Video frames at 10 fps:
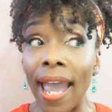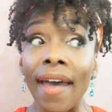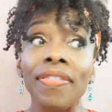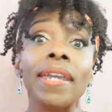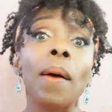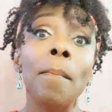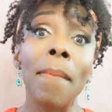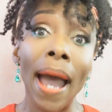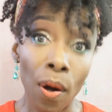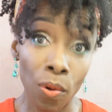at the
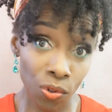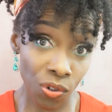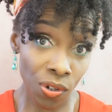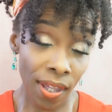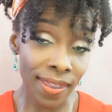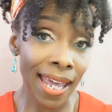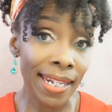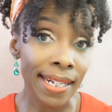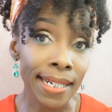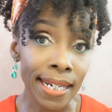amounts that
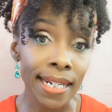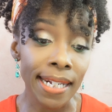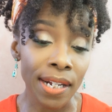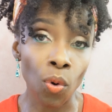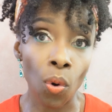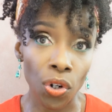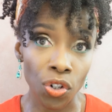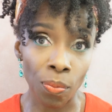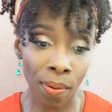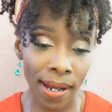it needs in order
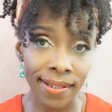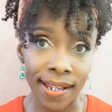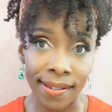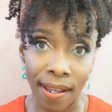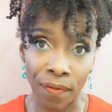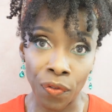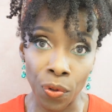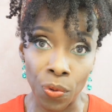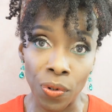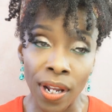to process that
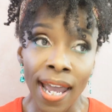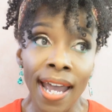food.